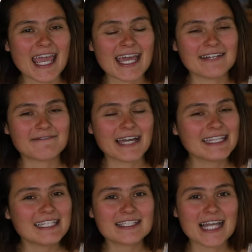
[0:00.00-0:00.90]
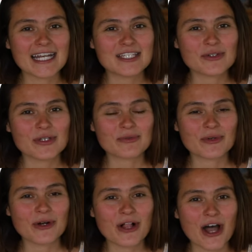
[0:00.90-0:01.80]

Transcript: and finally decided to enroll